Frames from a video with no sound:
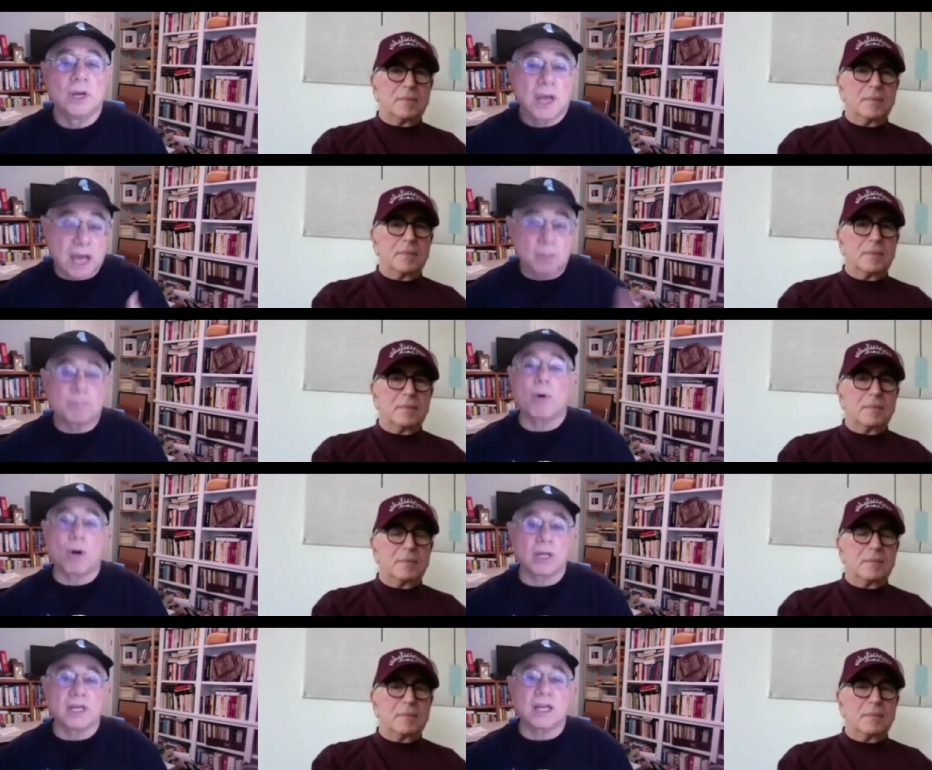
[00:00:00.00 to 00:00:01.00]
Speaker 1: help
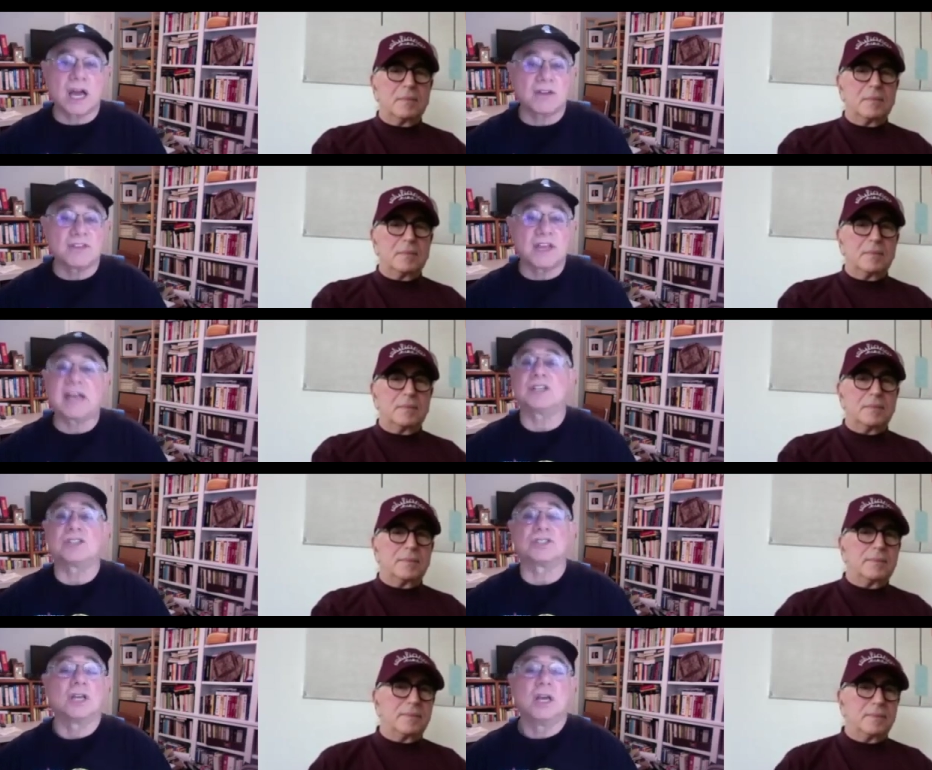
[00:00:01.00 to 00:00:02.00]
Paulie kind of get
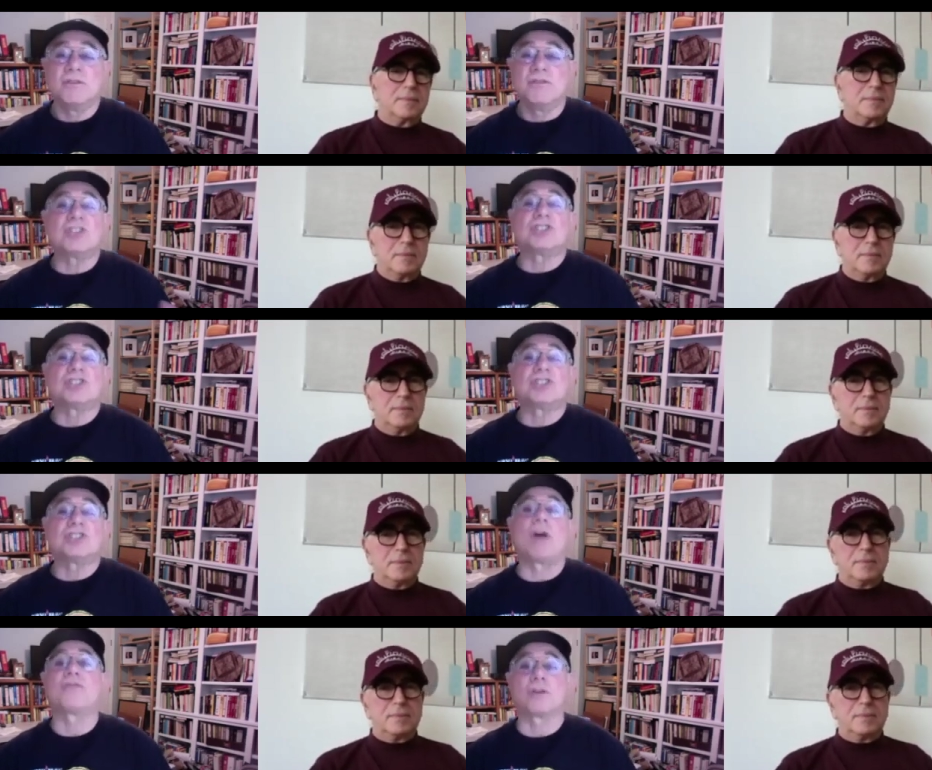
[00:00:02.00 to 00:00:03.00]
his vision
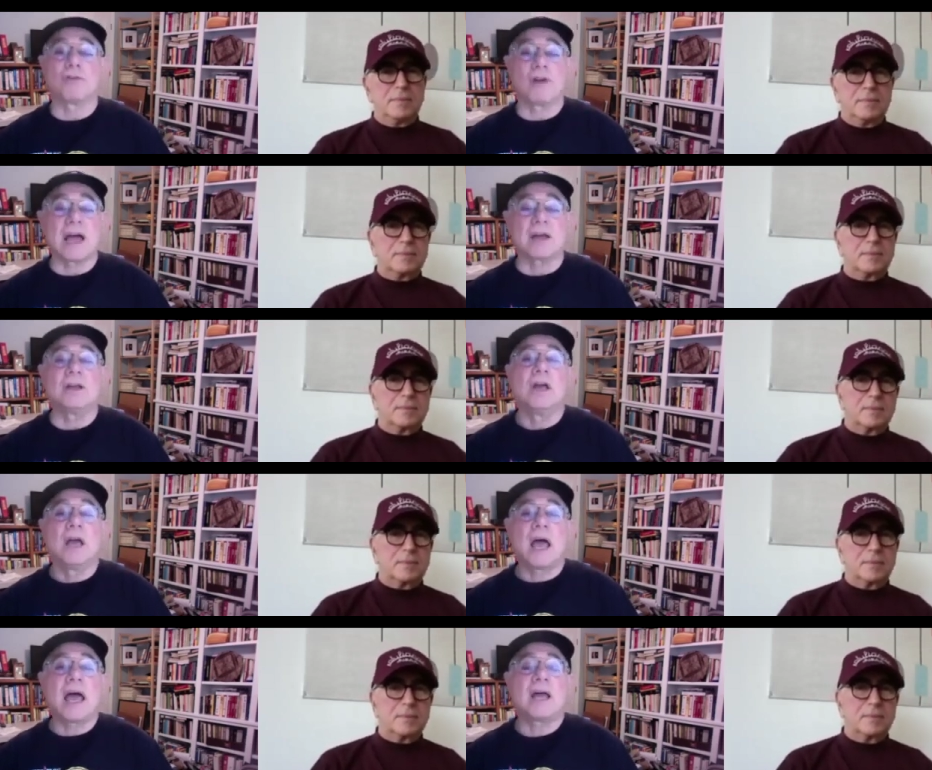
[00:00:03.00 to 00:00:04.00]
off the ground.
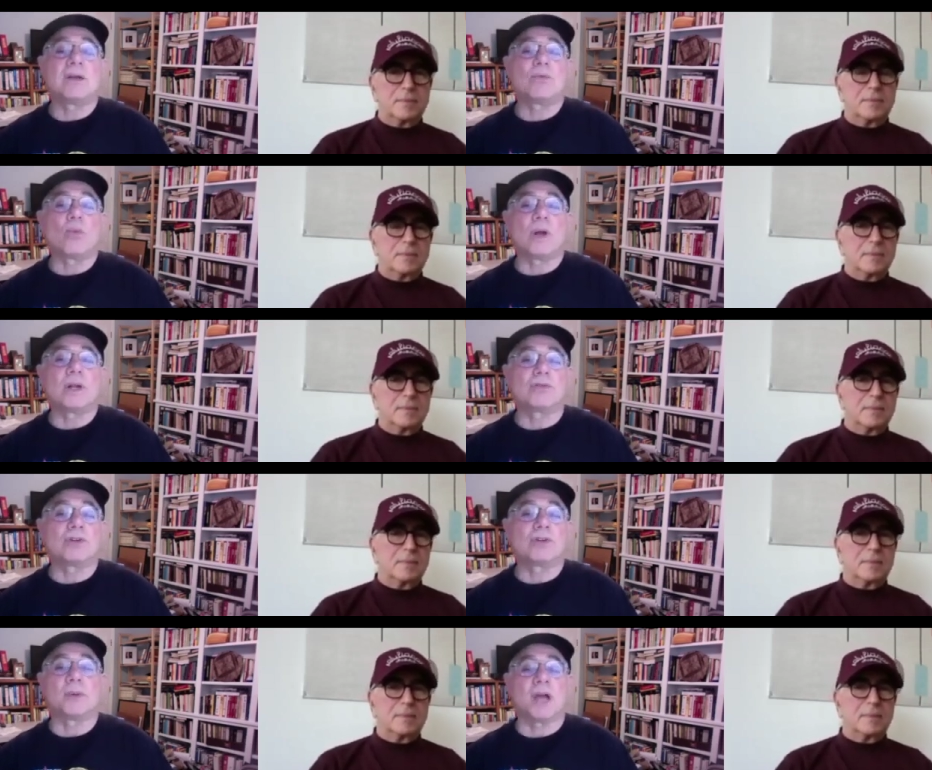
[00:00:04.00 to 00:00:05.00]
And when Chris
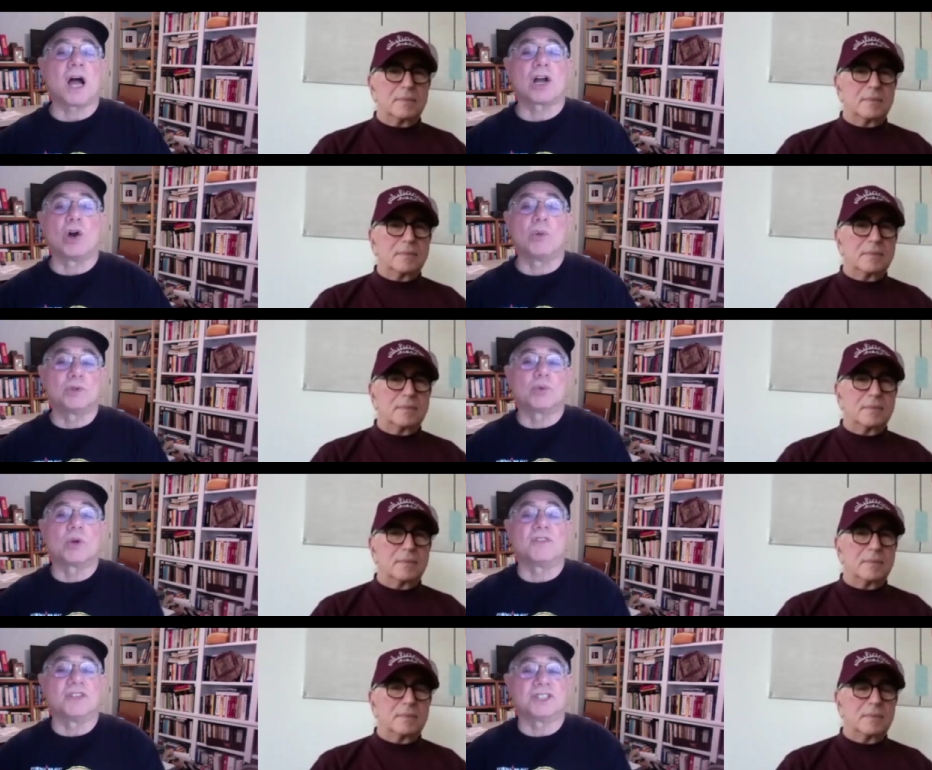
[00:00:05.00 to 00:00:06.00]
Bianco, who was one of
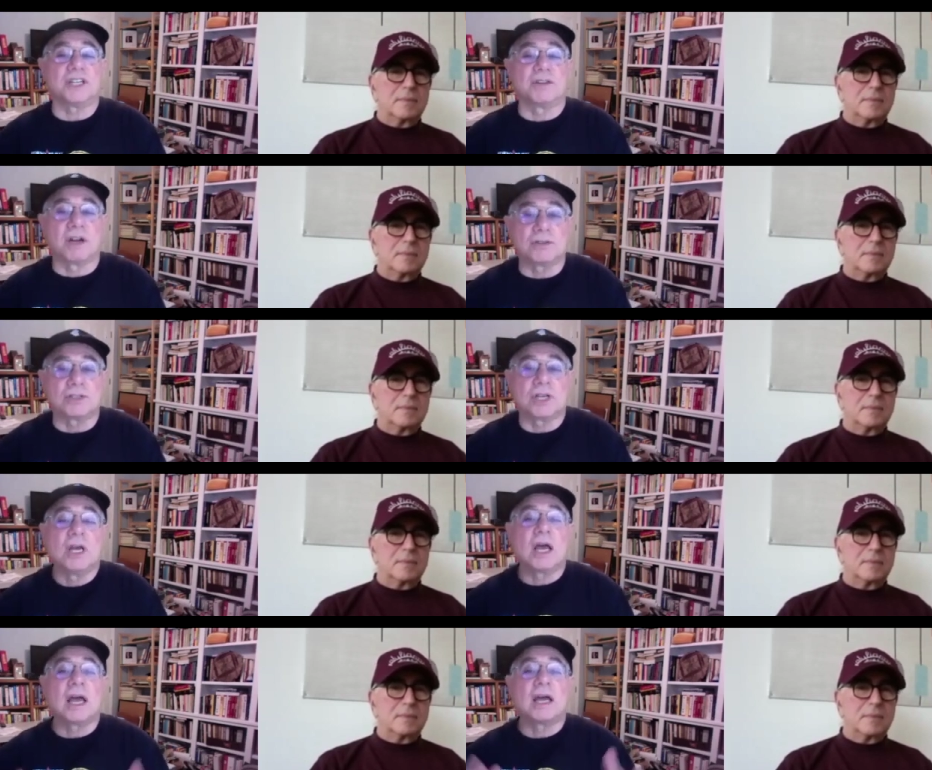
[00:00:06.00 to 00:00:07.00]
his heroes
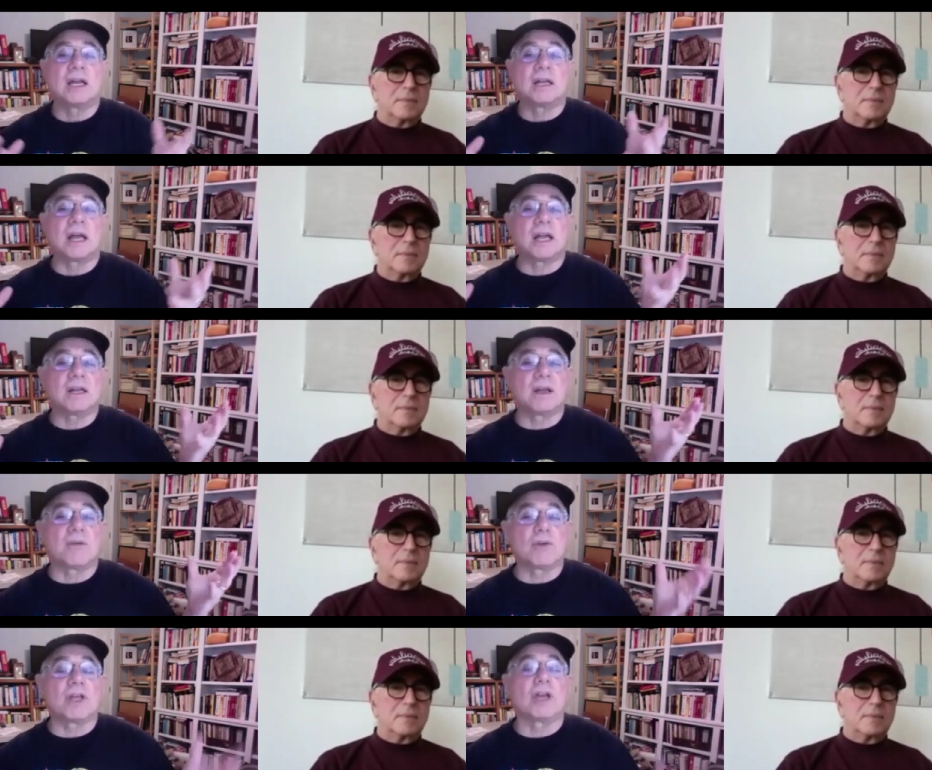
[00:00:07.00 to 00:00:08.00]
and and uh,
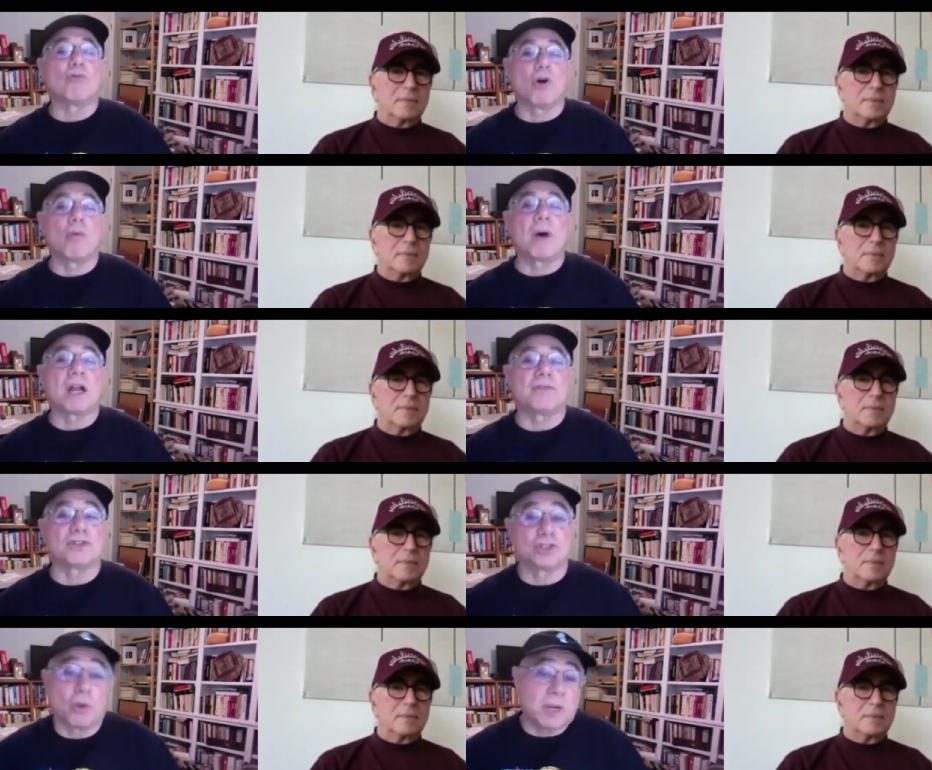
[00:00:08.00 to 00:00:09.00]
really a role model for
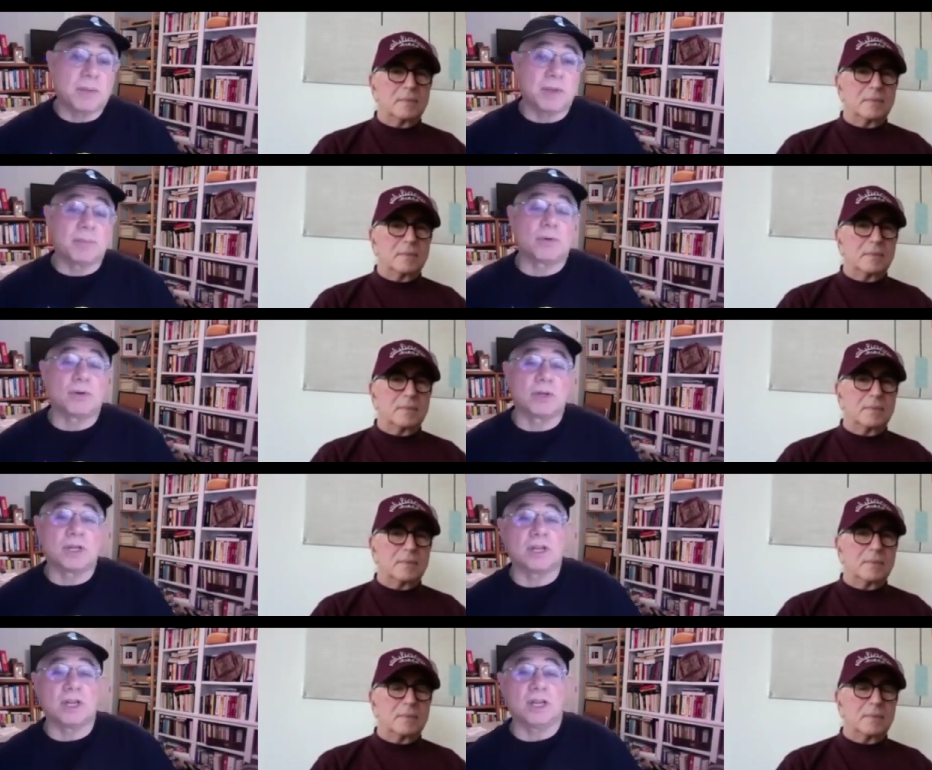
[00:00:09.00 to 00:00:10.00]
so many people
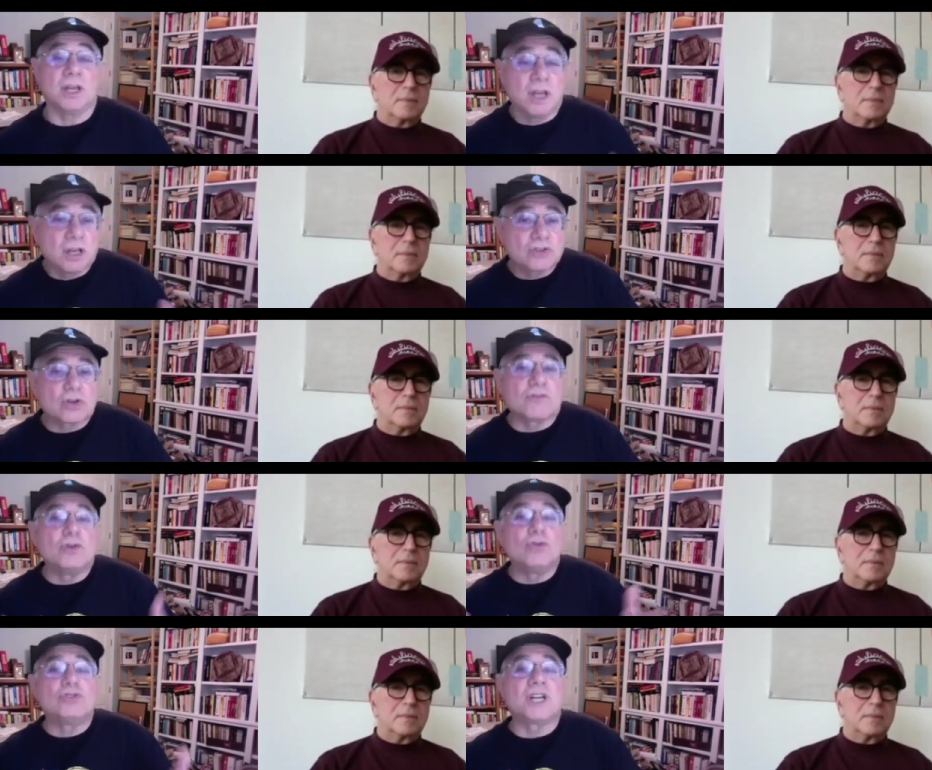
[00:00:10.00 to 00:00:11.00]
in the sort of
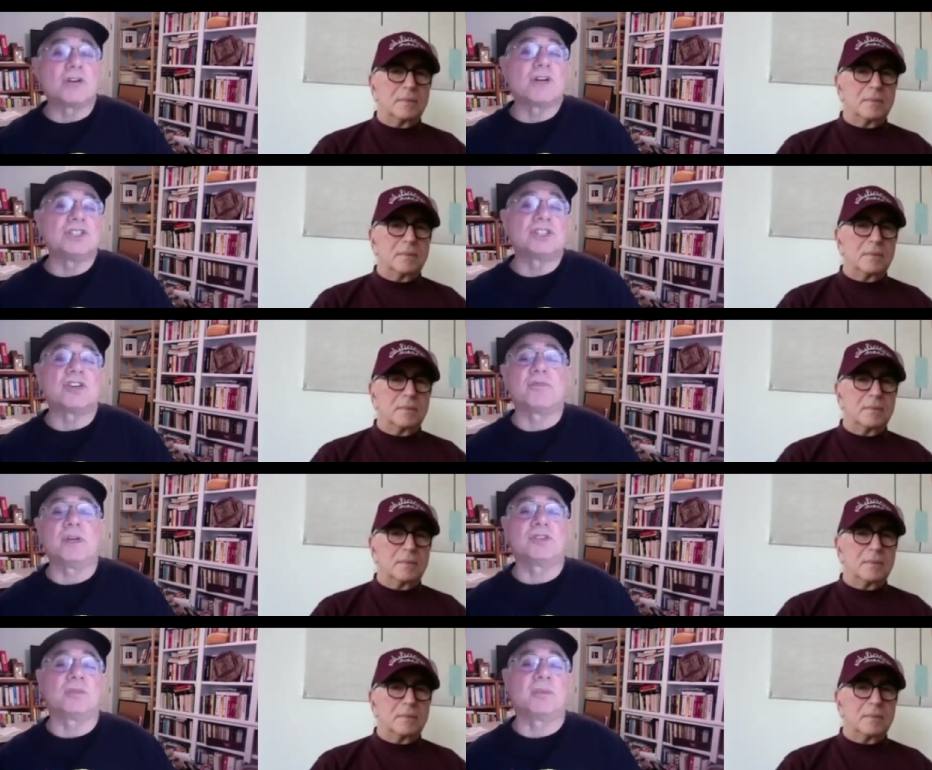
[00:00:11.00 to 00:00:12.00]
new generation of
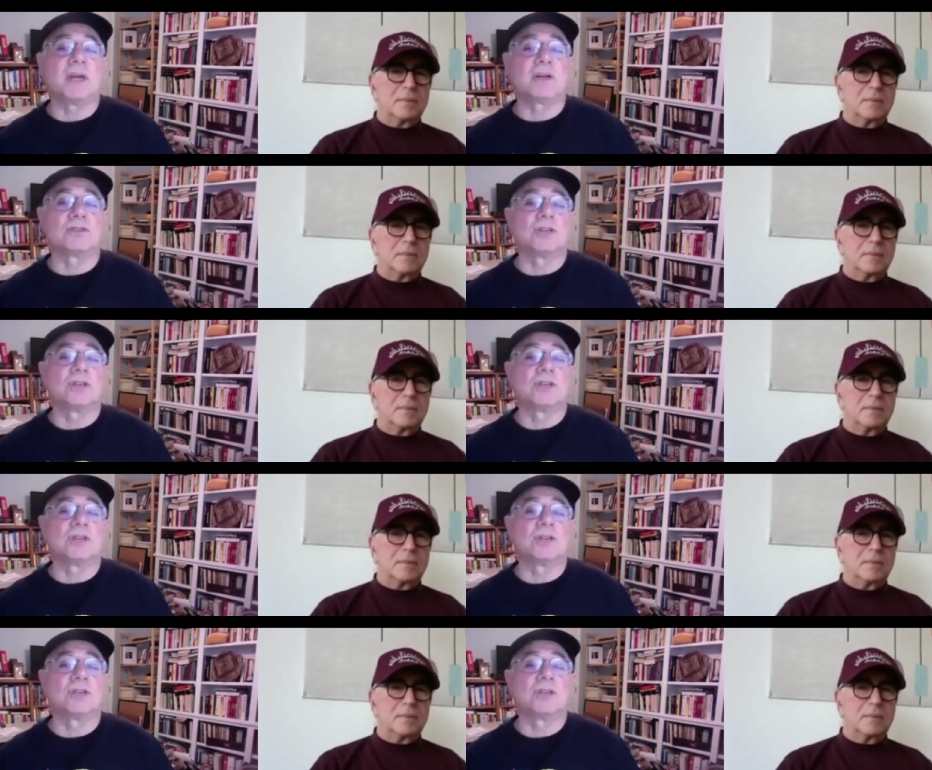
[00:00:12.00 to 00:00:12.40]
pizza makers,